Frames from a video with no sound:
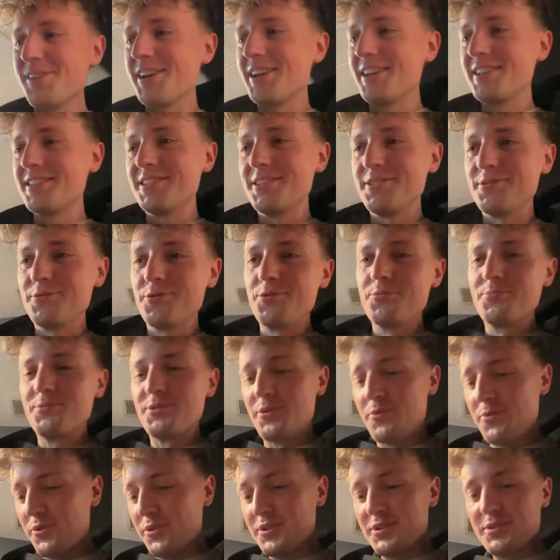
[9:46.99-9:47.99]
guess these rooms are
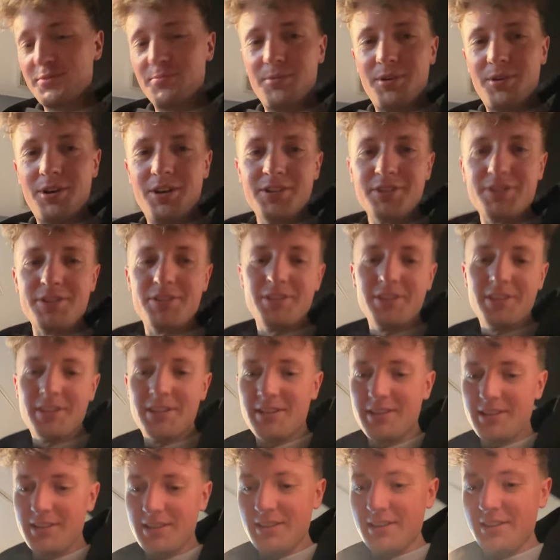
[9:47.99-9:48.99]
really small, so
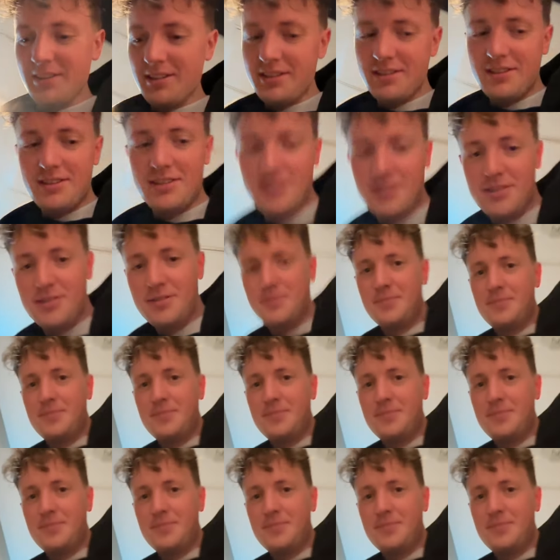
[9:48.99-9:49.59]
let's uh, let's see.